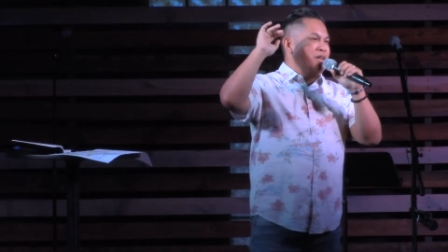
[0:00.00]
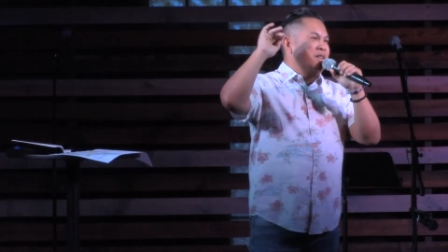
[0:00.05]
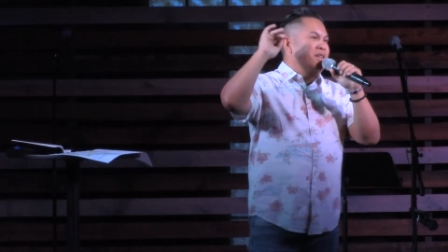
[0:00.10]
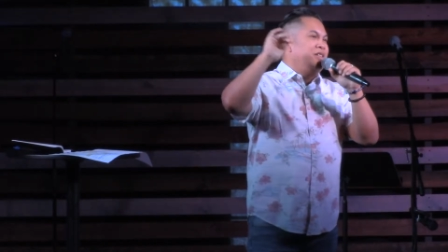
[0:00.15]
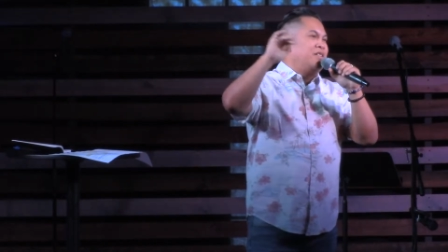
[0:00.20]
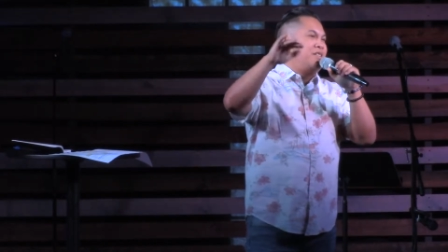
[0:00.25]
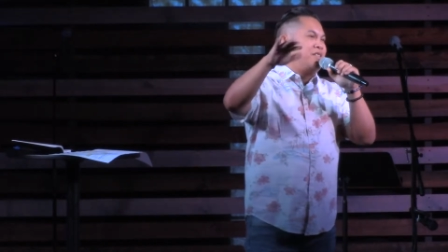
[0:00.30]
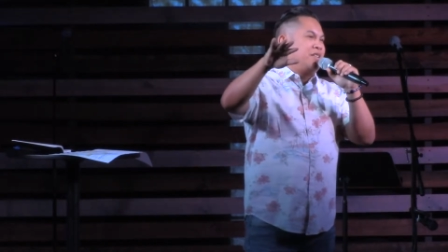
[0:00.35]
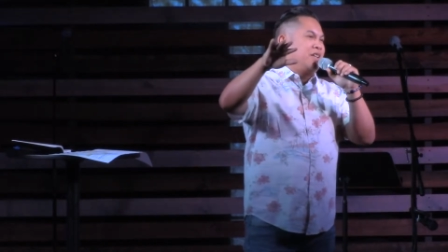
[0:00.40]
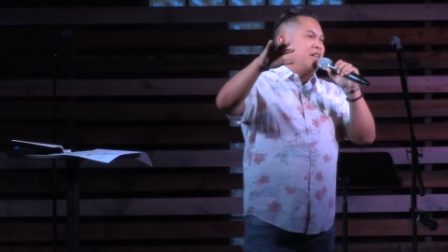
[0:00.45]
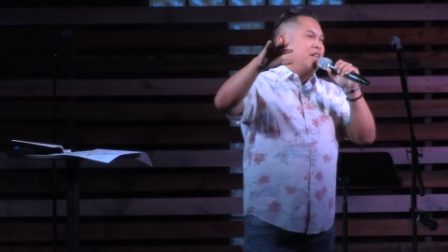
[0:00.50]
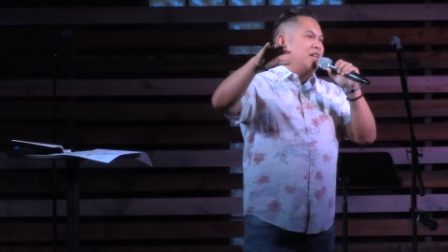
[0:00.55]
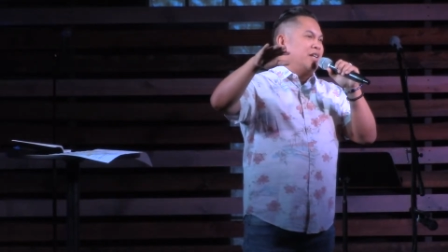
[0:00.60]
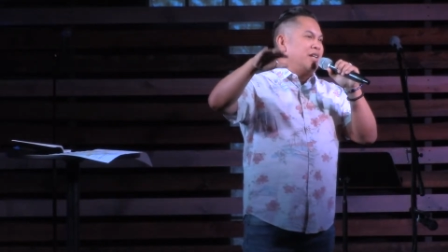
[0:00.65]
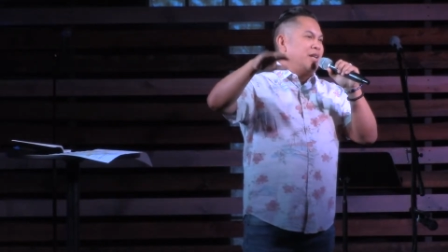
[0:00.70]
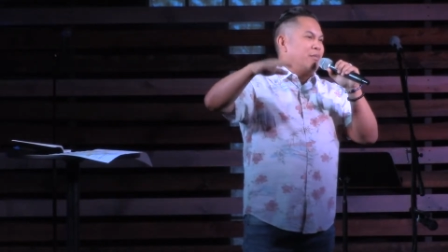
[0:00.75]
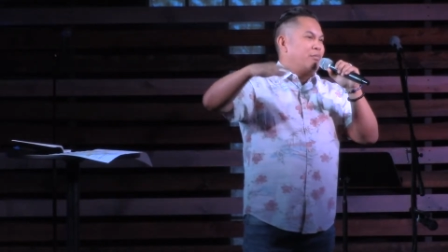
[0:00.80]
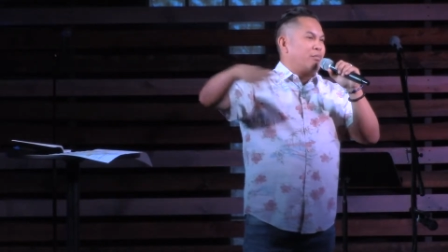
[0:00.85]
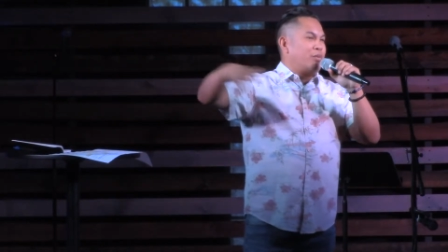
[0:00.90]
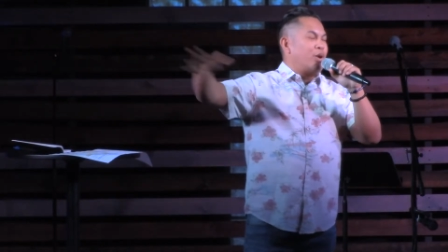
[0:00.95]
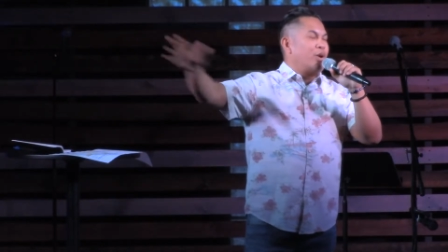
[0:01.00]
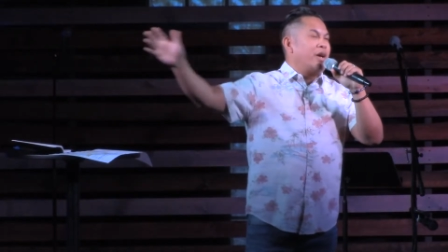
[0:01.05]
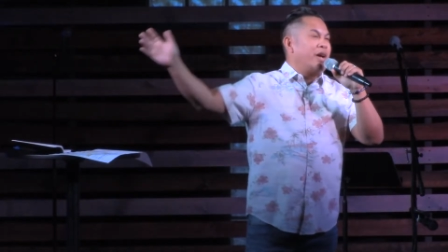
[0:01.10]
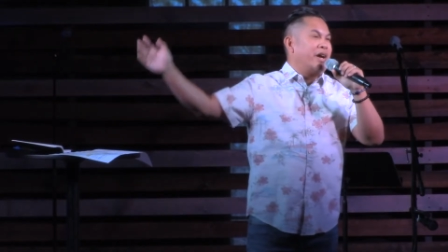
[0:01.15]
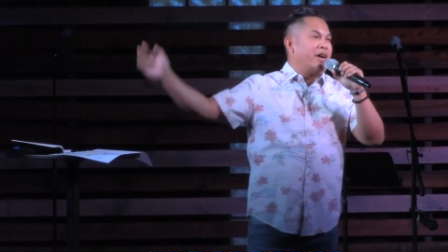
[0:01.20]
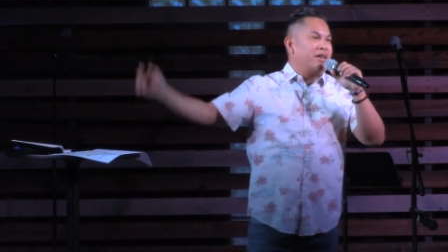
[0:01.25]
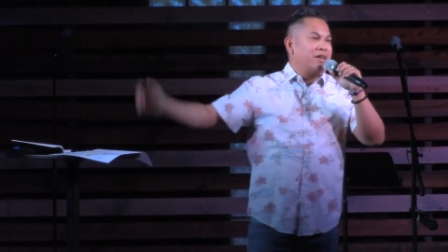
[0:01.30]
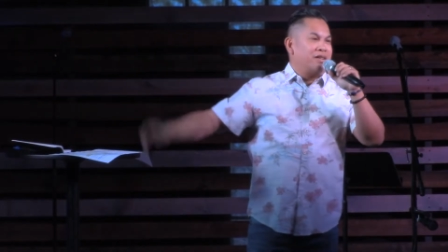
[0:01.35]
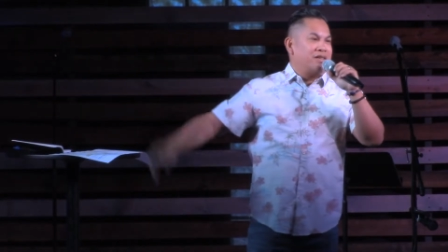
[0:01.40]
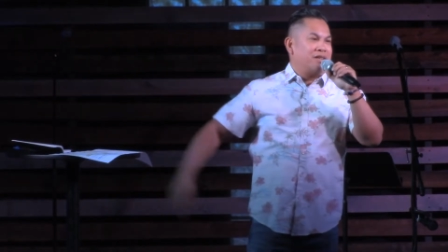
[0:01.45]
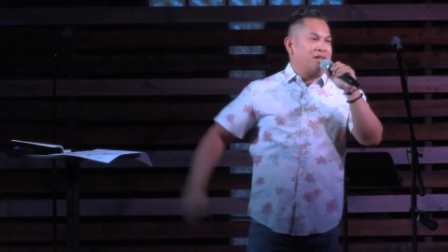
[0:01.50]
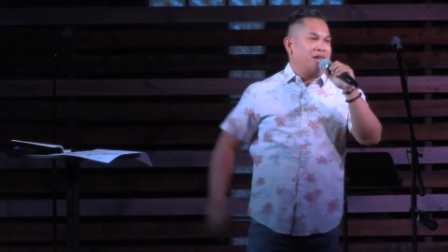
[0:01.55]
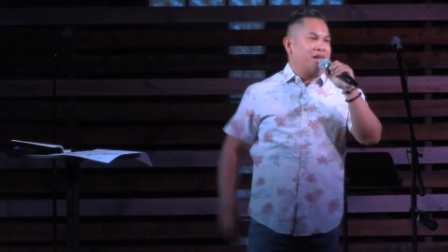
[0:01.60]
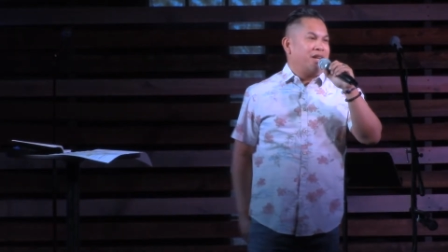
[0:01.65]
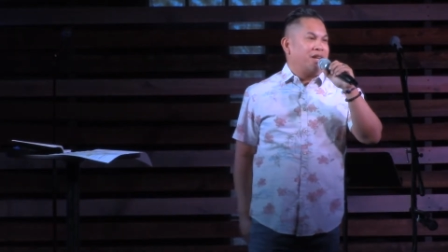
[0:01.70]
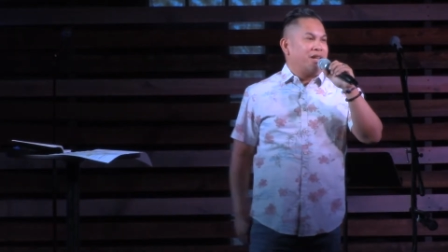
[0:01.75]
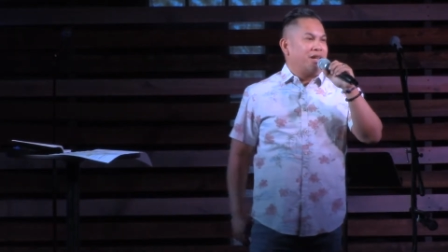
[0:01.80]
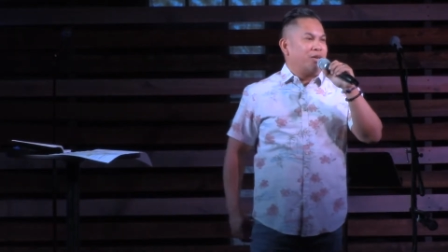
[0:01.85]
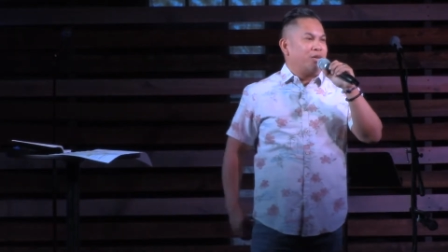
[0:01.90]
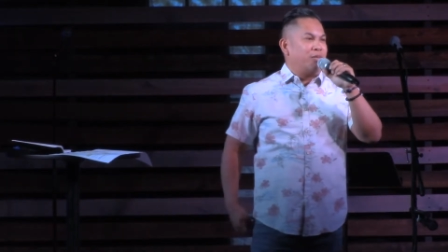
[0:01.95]
sing, and they broke out into
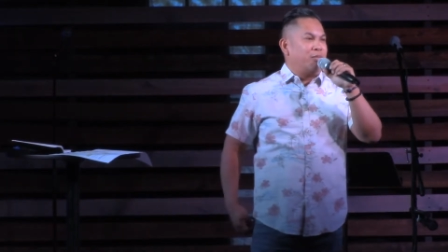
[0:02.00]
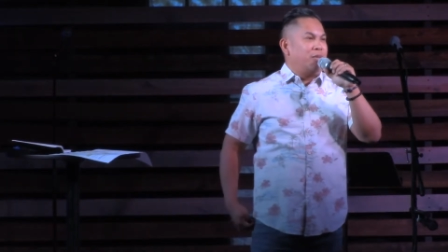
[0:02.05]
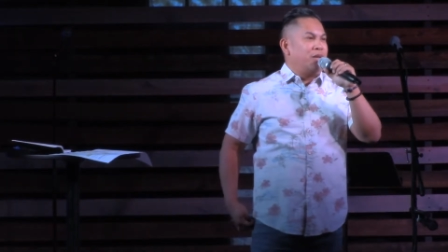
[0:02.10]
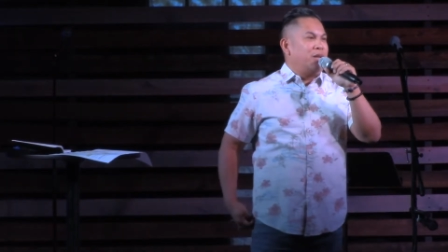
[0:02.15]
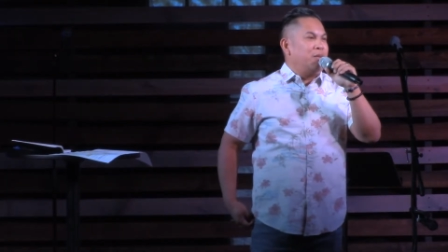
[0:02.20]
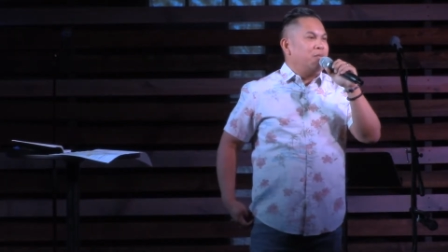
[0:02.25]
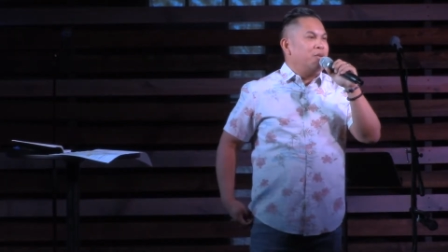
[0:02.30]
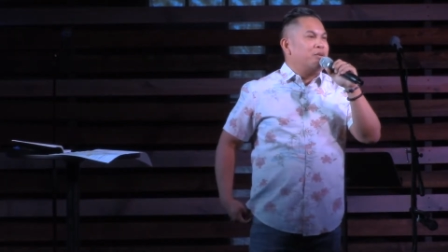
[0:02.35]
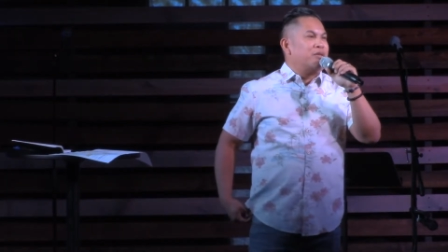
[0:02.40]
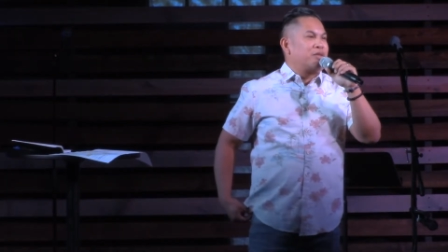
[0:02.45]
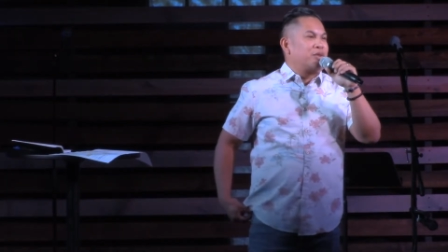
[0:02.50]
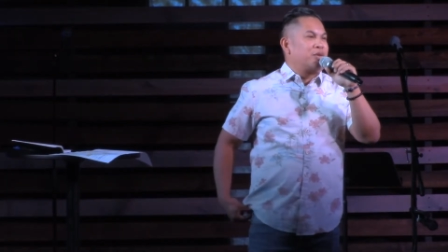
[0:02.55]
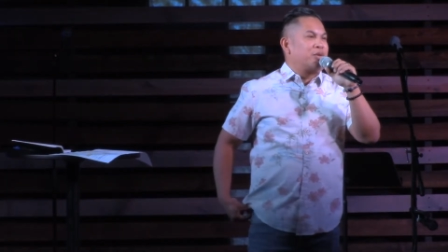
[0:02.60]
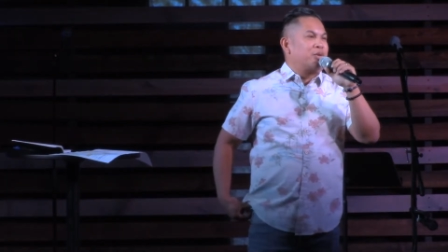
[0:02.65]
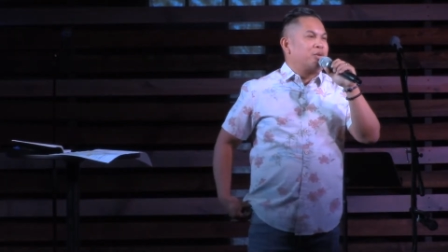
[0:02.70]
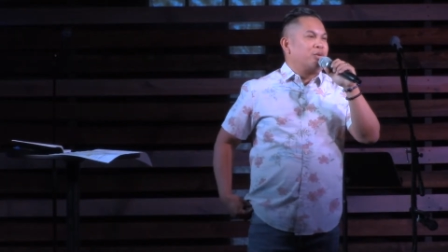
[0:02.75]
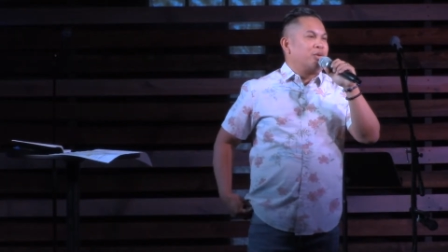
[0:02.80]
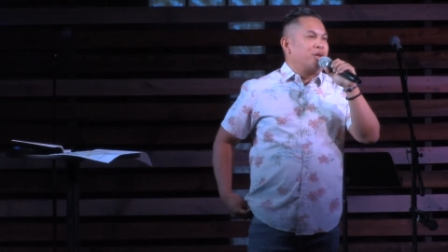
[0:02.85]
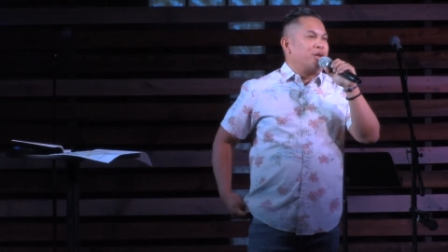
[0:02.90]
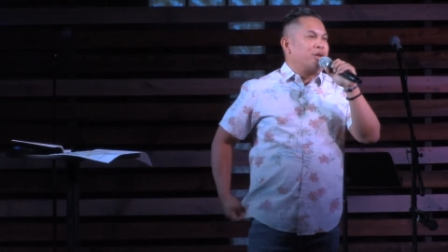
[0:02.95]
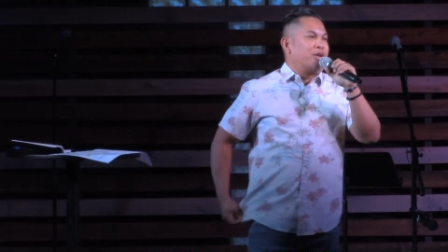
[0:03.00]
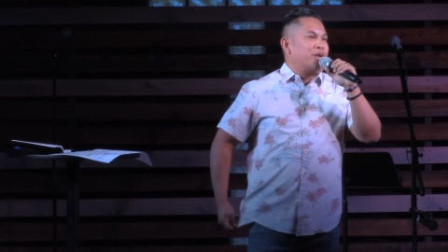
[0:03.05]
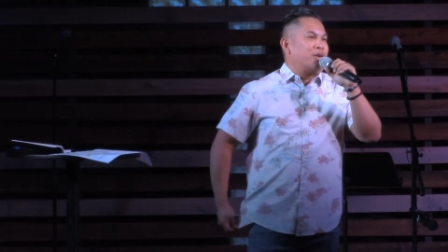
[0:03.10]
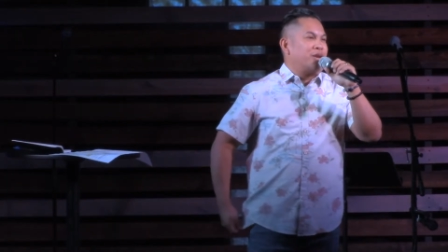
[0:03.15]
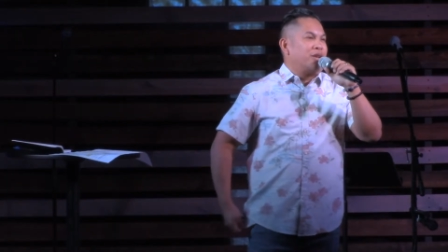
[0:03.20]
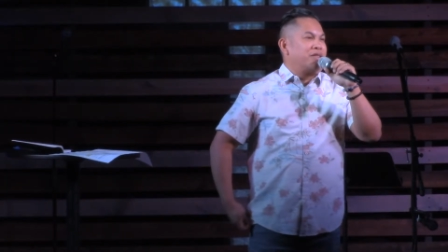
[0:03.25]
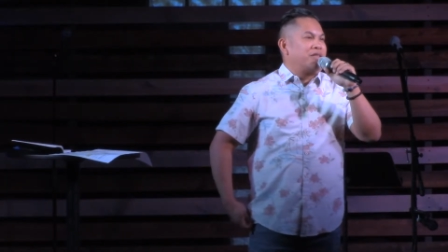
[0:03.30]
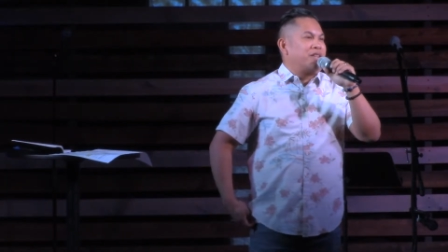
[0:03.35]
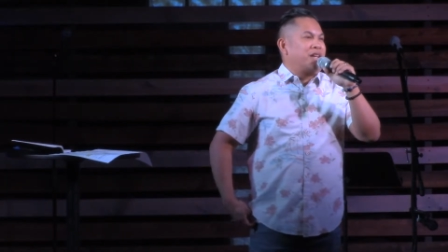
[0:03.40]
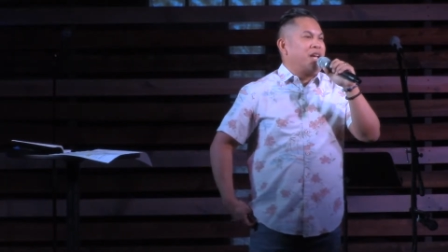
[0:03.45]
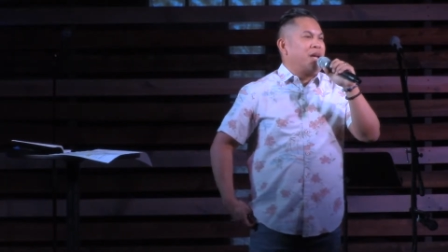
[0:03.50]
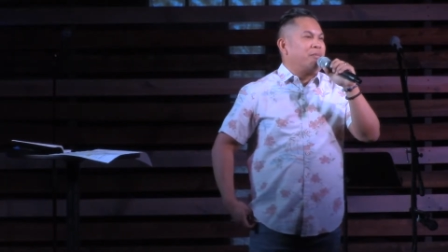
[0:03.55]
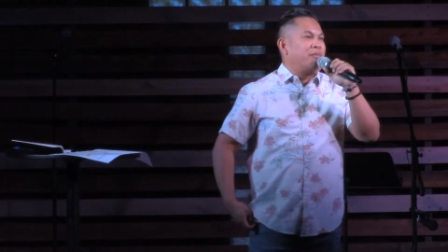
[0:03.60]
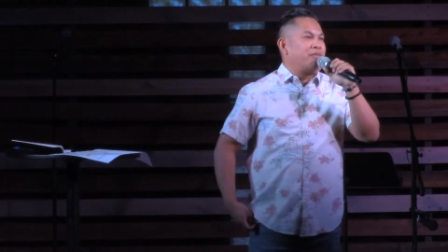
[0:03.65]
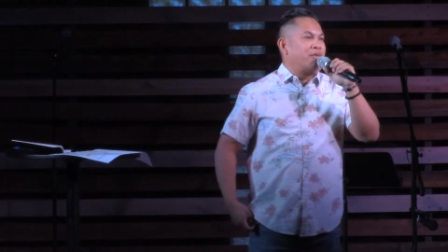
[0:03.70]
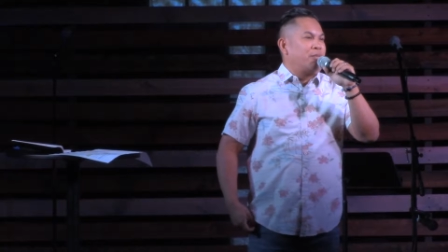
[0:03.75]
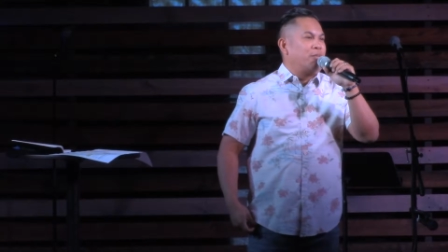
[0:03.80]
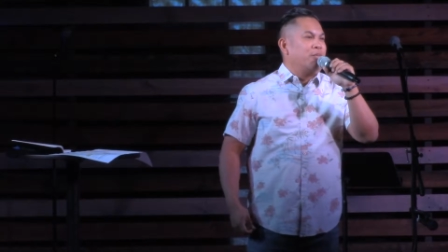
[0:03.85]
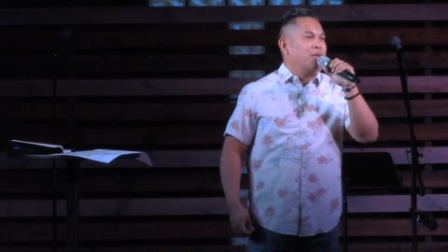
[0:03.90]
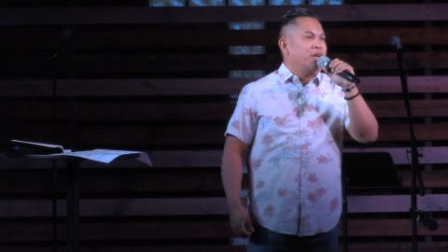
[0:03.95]
like a little mini musical during their escape
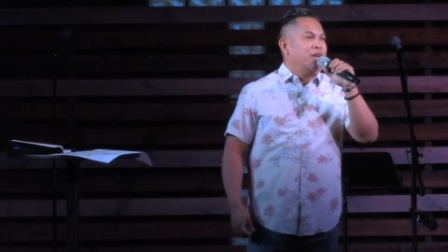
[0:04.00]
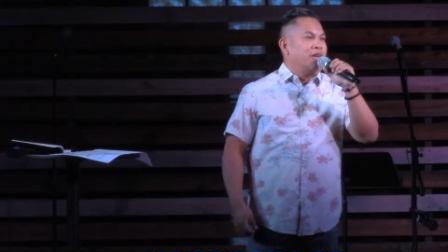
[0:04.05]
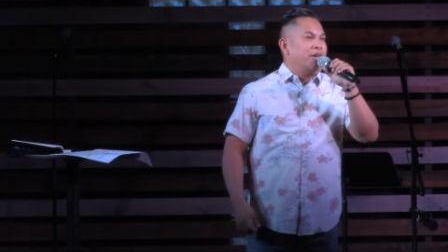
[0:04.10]
from,